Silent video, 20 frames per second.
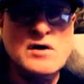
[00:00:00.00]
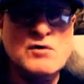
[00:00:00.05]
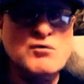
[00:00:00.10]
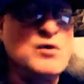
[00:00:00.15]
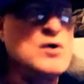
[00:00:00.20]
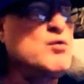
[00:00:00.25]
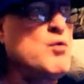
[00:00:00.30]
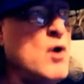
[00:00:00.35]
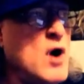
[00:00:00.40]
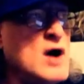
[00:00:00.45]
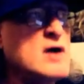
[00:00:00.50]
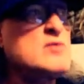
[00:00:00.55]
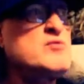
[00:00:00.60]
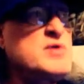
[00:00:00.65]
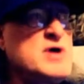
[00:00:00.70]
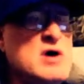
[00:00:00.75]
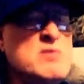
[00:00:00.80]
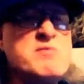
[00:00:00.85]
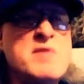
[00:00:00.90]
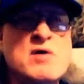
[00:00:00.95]
would want to
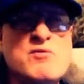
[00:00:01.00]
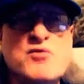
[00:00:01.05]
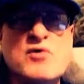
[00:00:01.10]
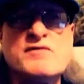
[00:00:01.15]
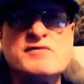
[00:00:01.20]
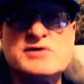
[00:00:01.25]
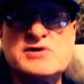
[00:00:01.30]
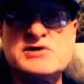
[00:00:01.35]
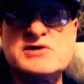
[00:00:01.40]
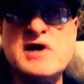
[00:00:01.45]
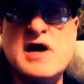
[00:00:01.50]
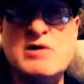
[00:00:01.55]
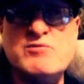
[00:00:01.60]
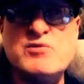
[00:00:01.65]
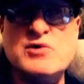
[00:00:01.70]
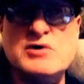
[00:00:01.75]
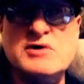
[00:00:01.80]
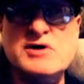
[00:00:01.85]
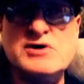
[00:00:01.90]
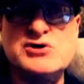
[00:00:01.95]
be a member of a state
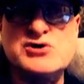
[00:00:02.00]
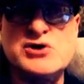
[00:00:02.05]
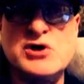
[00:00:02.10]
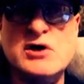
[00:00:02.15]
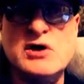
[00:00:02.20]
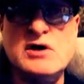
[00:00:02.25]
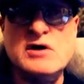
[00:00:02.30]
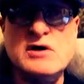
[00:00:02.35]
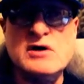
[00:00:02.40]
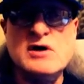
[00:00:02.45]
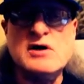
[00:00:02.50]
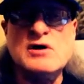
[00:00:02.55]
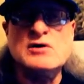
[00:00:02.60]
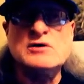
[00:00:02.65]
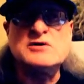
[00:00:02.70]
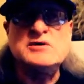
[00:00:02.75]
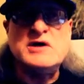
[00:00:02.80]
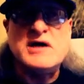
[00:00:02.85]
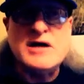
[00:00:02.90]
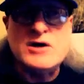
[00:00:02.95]
militia
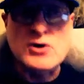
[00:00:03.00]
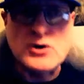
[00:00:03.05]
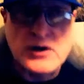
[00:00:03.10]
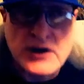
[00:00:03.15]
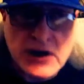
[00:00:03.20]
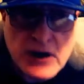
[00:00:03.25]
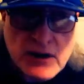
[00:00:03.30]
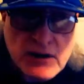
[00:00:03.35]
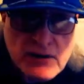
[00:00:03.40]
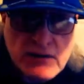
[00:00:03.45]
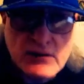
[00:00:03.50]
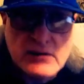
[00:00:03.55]
legally.